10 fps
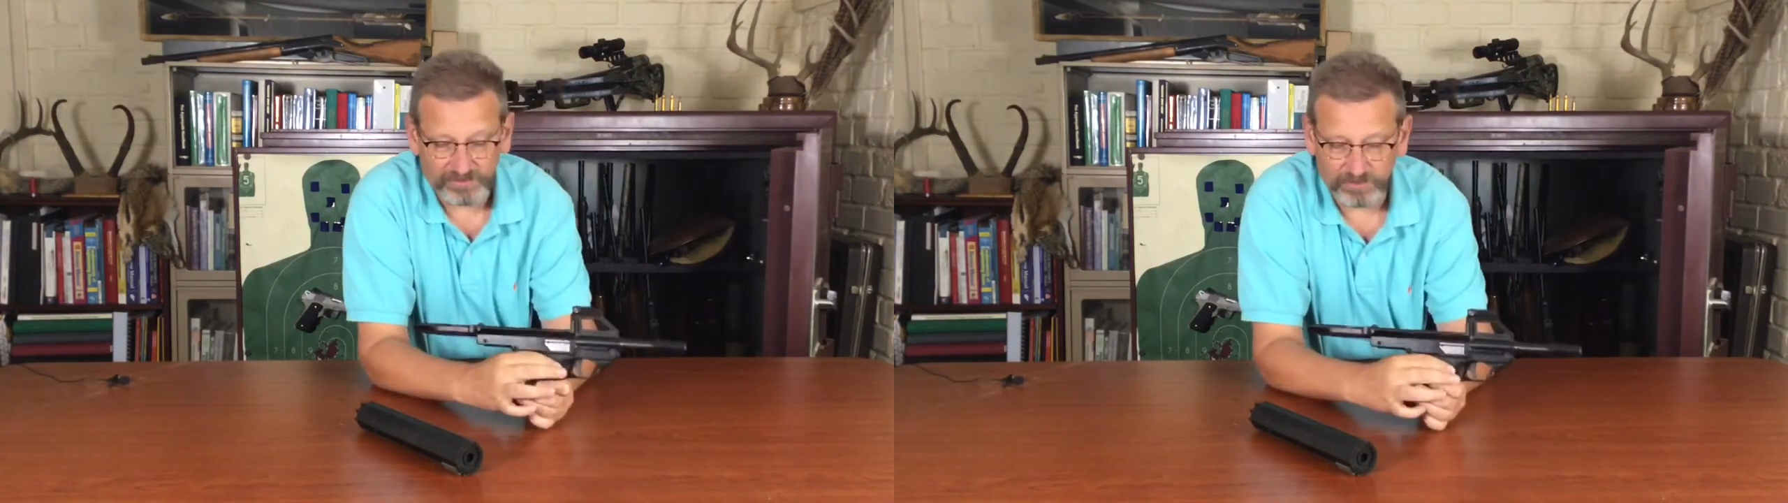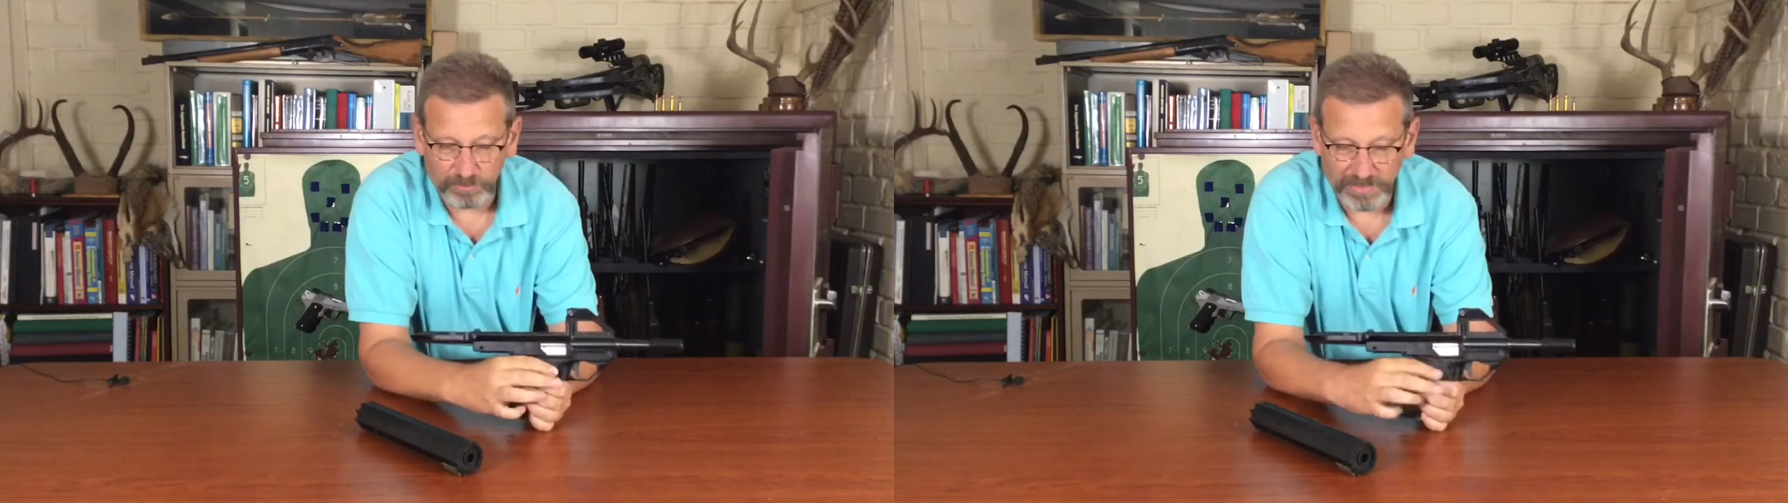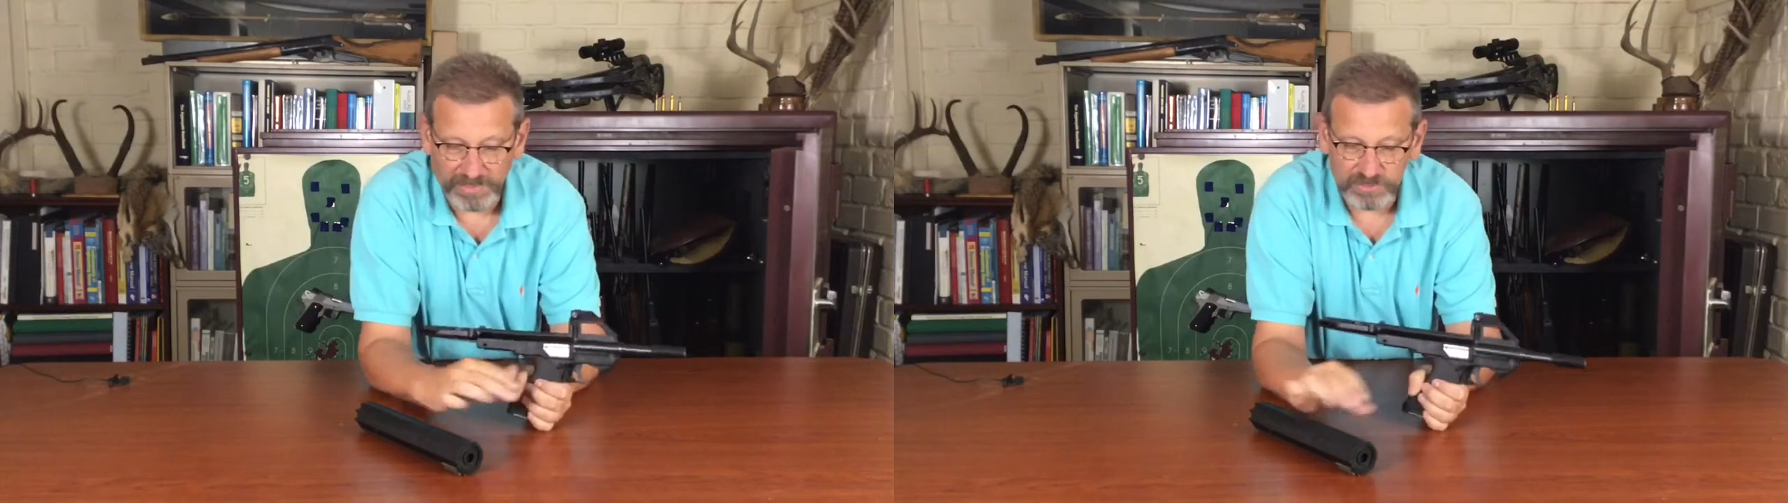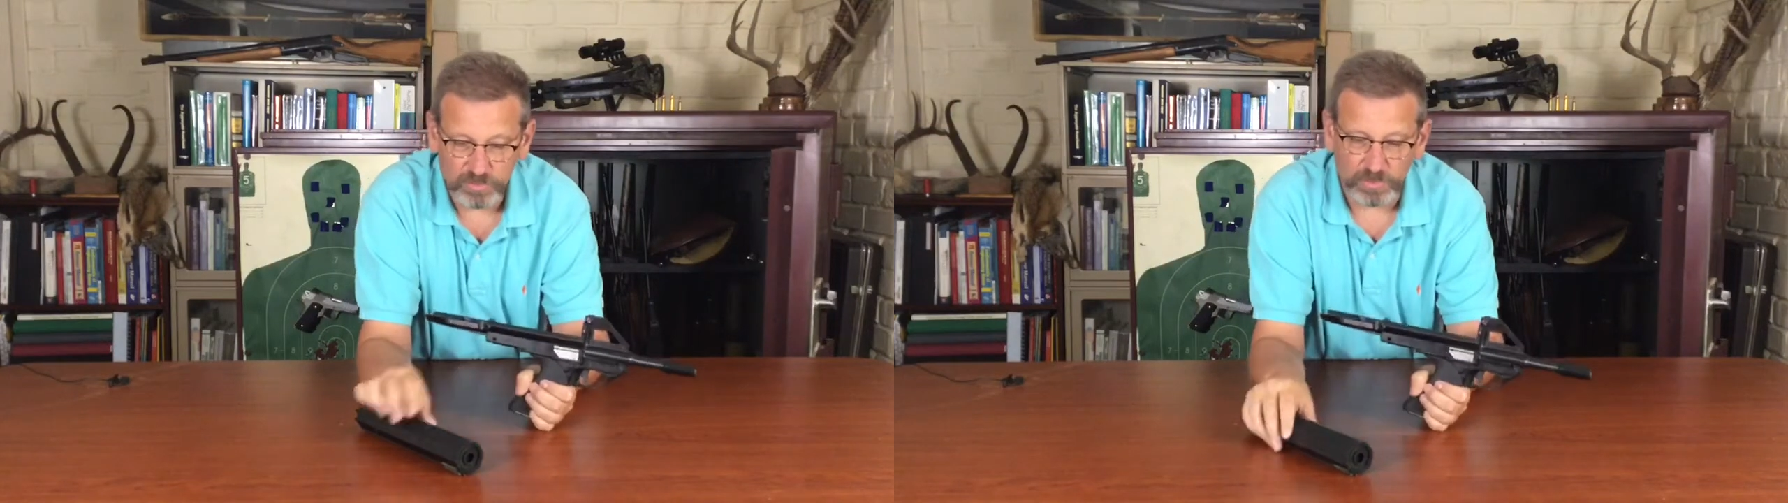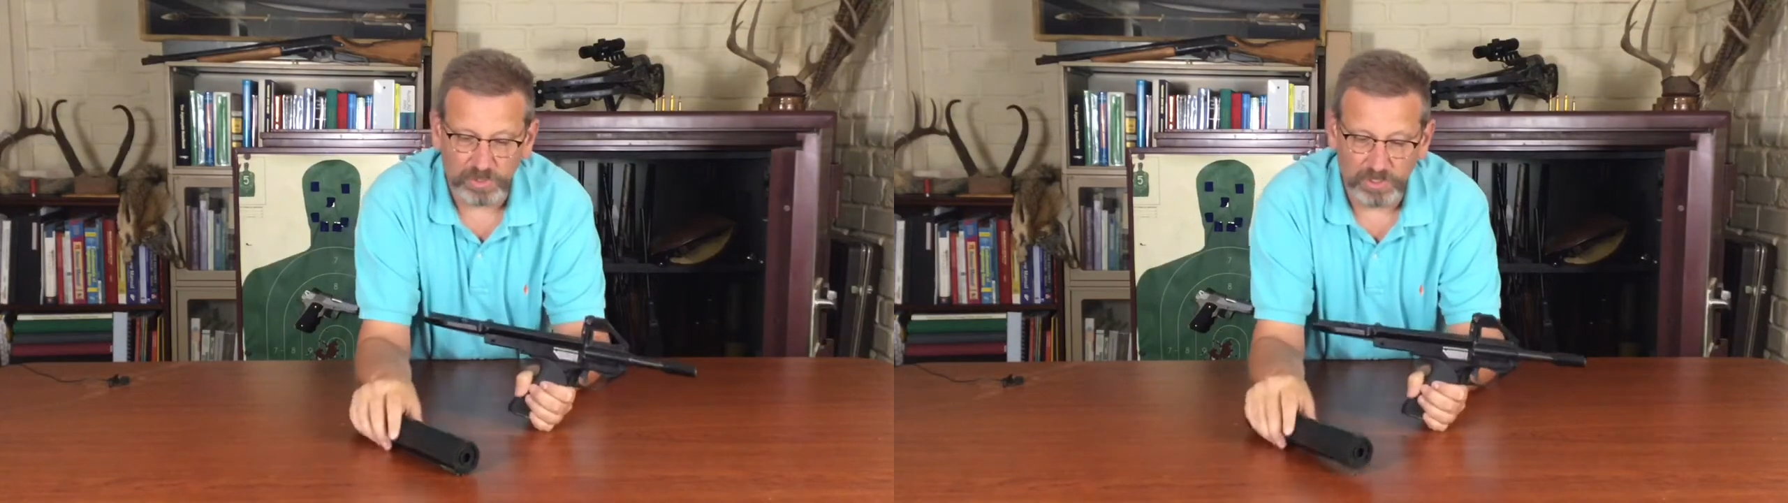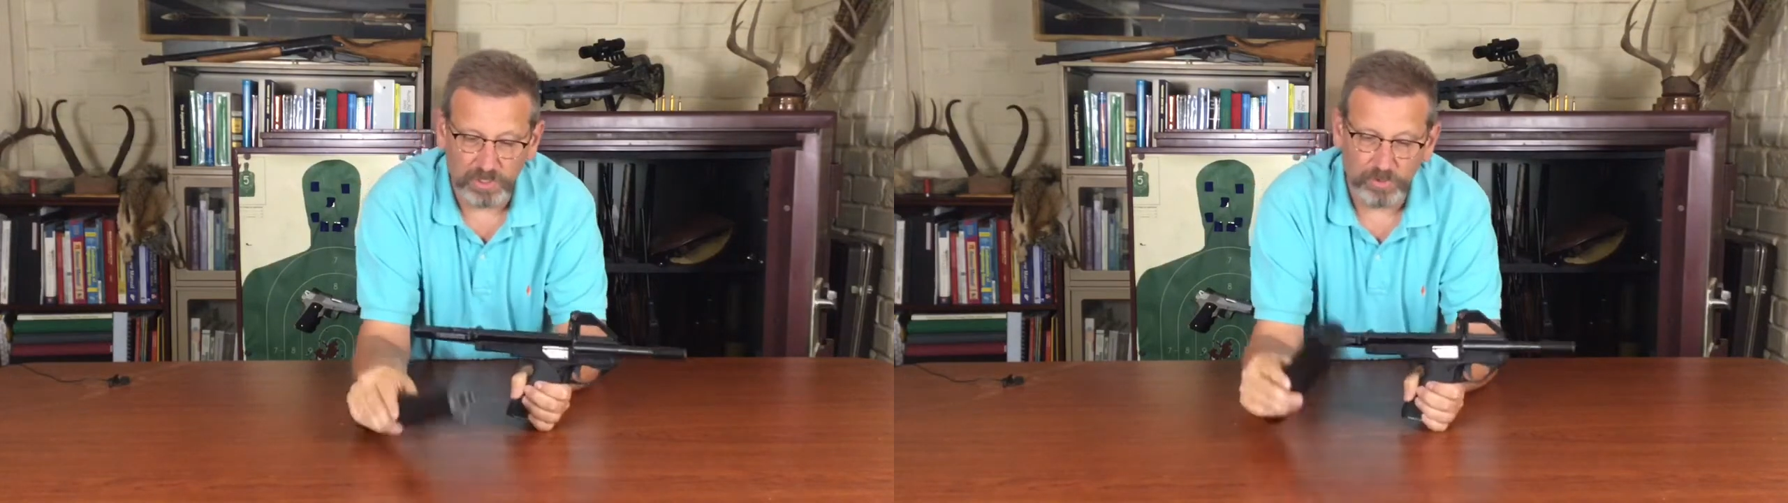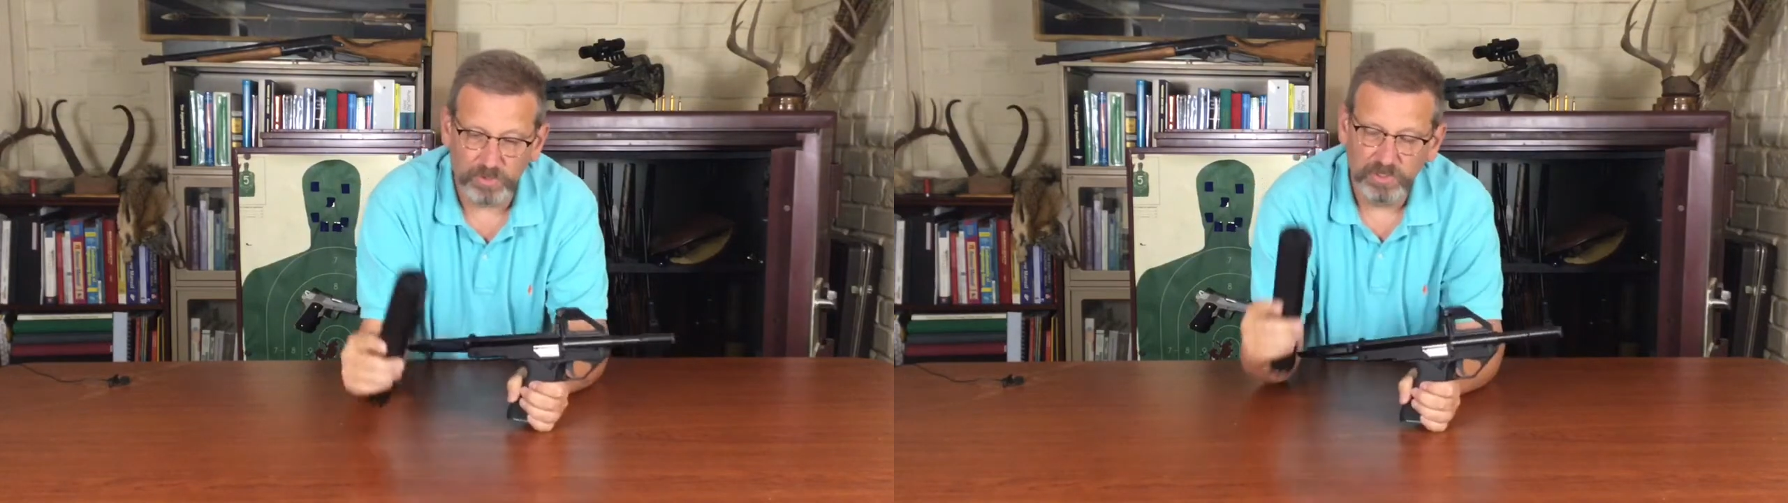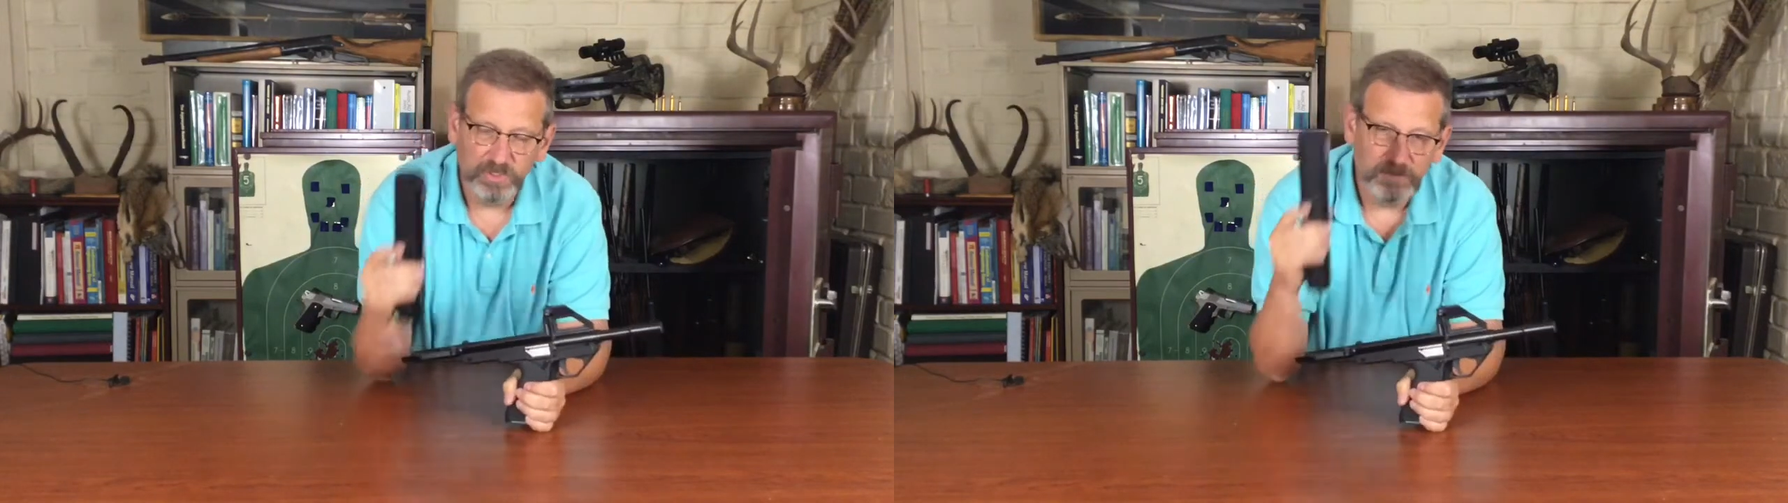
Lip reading: to the range and we're going to load